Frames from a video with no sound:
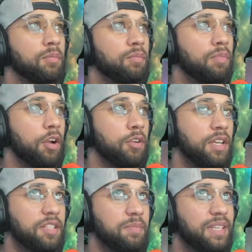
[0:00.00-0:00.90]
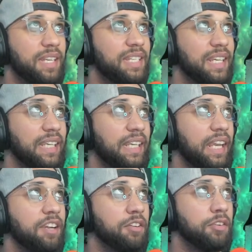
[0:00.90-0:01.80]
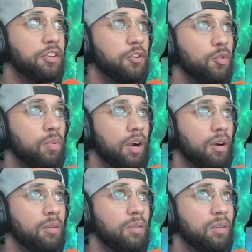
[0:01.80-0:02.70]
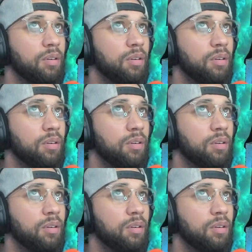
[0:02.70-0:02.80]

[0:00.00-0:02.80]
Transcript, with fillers: Bro, you get some decent gear too, bro.